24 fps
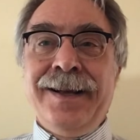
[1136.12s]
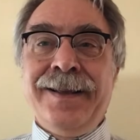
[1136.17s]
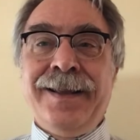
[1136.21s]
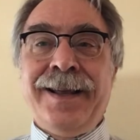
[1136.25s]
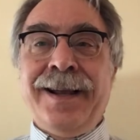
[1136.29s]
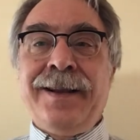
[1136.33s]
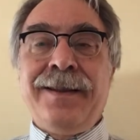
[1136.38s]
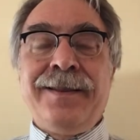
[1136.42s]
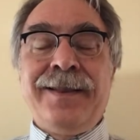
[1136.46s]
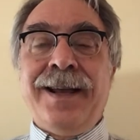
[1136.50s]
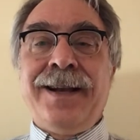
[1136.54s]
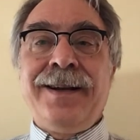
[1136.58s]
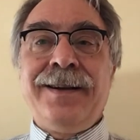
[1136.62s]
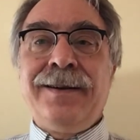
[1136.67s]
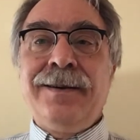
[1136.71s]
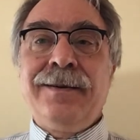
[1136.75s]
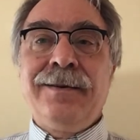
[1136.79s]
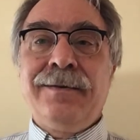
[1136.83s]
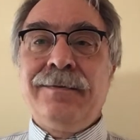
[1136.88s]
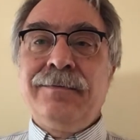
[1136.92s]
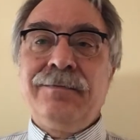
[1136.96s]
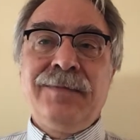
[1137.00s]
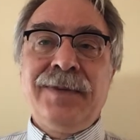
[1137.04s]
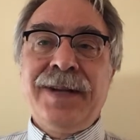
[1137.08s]
that, that
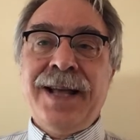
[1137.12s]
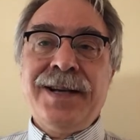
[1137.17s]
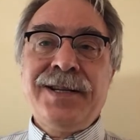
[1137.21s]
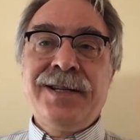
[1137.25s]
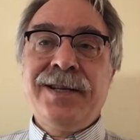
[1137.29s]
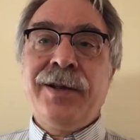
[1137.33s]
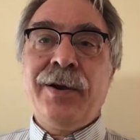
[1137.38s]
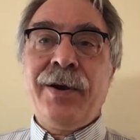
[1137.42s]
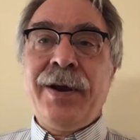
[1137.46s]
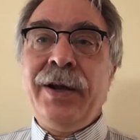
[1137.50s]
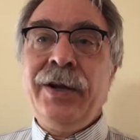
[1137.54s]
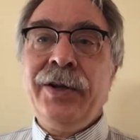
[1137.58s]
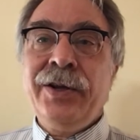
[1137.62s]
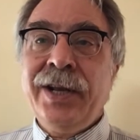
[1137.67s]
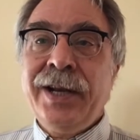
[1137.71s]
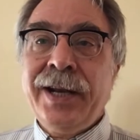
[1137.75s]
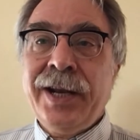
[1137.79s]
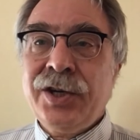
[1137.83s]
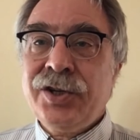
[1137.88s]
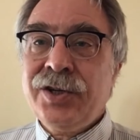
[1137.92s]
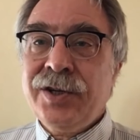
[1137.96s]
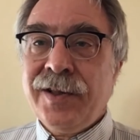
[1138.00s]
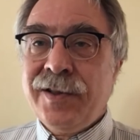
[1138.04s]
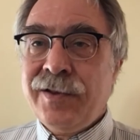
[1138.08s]
led to their
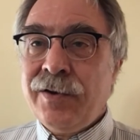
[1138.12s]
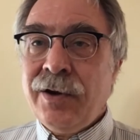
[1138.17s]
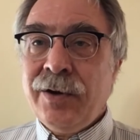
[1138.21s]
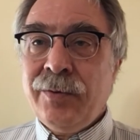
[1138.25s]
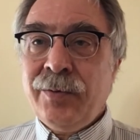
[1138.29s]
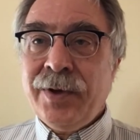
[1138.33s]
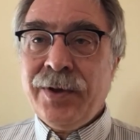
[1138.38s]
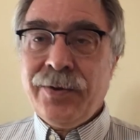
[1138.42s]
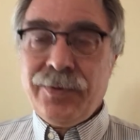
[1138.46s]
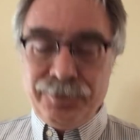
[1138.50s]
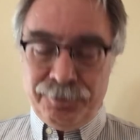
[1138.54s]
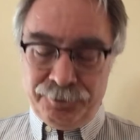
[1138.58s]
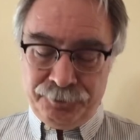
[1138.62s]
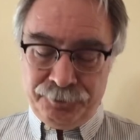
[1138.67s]
alienation to start with.